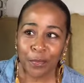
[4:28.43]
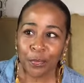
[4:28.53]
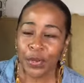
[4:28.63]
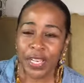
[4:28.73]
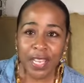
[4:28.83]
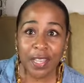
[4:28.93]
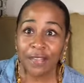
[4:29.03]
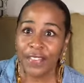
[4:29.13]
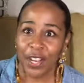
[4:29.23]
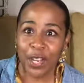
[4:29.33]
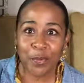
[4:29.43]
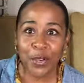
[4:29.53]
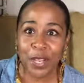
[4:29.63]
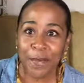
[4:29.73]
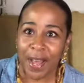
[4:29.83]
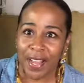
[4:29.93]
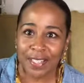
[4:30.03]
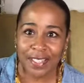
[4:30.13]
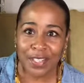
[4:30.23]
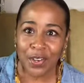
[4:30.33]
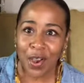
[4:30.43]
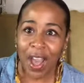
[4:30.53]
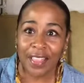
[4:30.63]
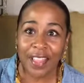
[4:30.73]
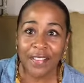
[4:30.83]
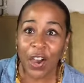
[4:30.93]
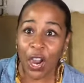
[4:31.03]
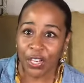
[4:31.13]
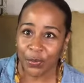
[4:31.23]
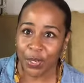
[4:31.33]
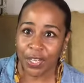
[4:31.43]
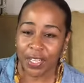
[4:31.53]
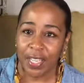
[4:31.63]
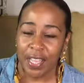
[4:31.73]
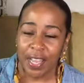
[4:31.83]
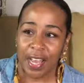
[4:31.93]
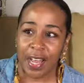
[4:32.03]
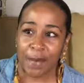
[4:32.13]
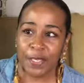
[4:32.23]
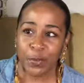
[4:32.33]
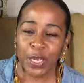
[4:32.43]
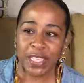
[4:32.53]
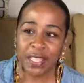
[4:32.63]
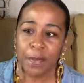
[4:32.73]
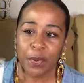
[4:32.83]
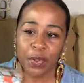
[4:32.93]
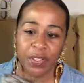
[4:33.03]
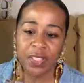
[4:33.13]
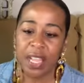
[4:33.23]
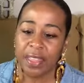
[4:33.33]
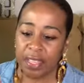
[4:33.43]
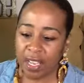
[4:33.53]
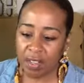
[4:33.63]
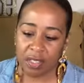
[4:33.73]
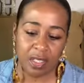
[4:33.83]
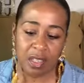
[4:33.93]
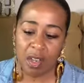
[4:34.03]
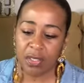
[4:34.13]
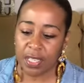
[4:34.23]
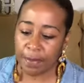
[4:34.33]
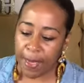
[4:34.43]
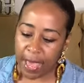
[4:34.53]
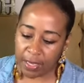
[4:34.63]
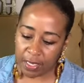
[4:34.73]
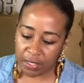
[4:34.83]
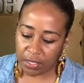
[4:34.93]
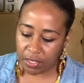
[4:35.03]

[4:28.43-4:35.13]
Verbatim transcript: Pretty, very pretty box. You know, I love artwork. Um, it's pretty simple. There's nothing else, you know, to the package.